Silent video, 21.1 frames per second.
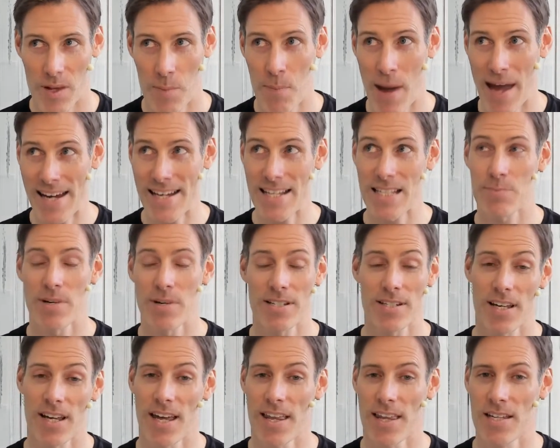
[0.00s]
pains me
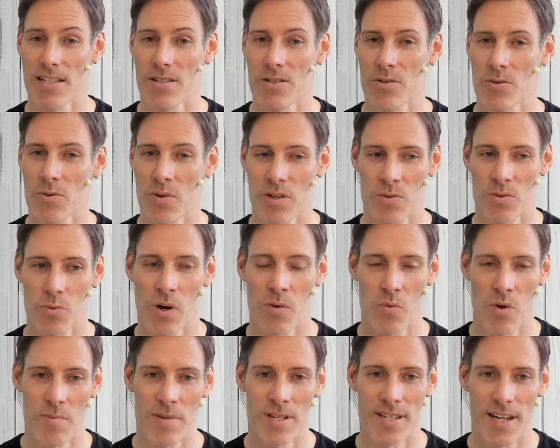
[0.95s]
to hear this, is when
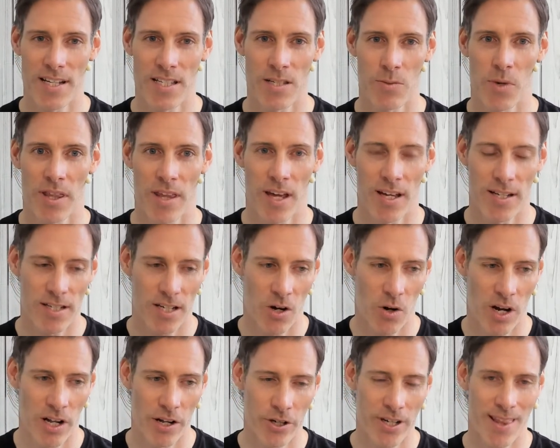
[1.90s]
women say to me that, you know,
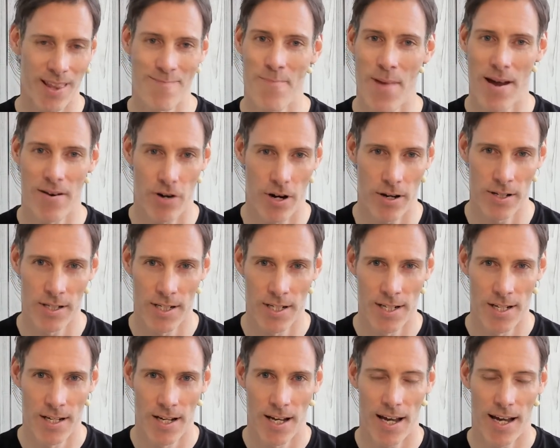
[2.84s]
I look in the mirror
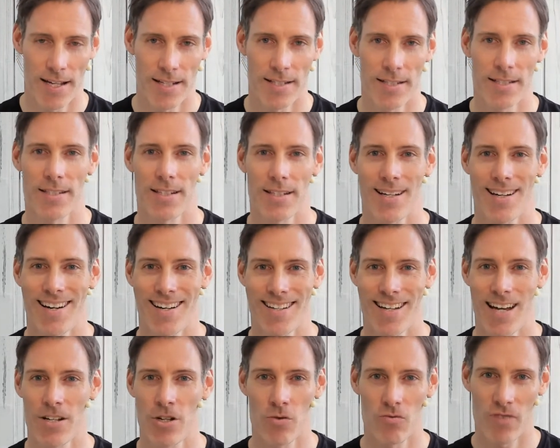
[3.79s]
and
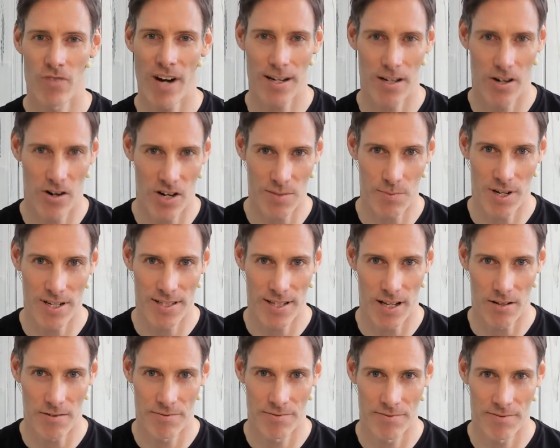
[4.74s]
I don't recognize
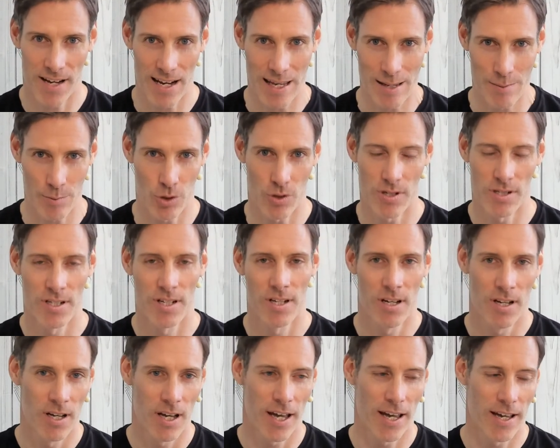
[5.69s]
myself anymore.
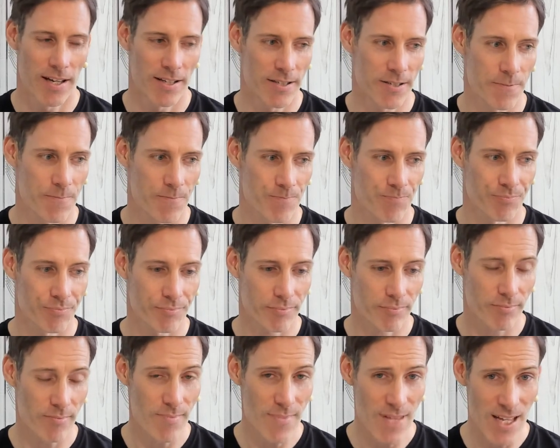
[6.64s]
And
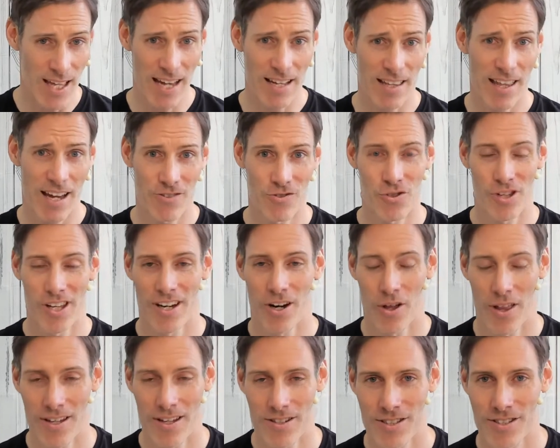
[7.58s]
that you
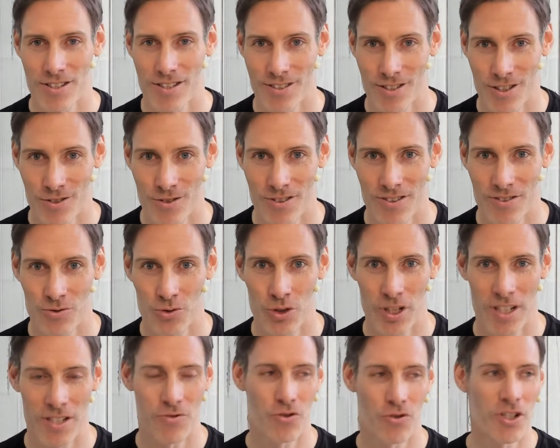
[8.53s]
know,
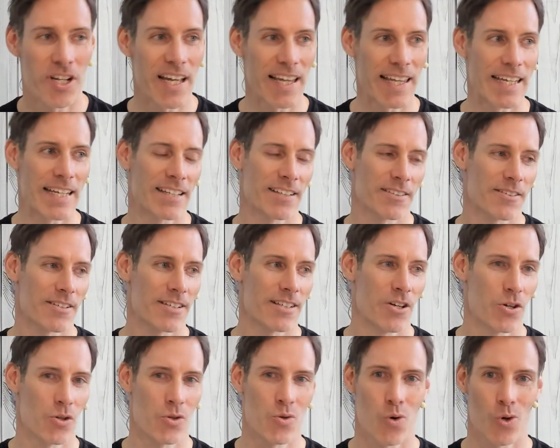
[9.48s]
it's really,
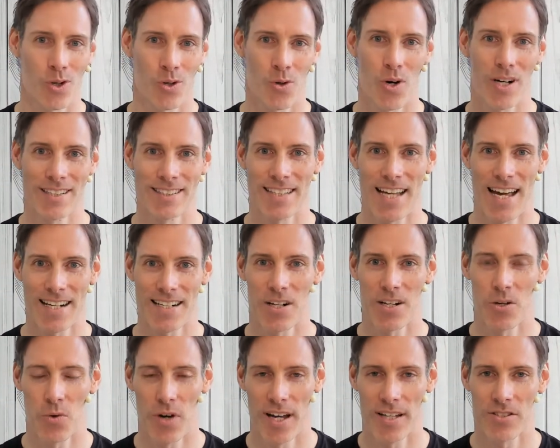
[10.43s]
you know, quite sad in
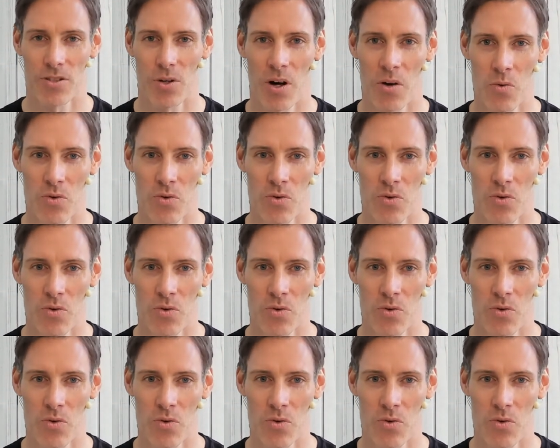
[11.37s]
a way. So I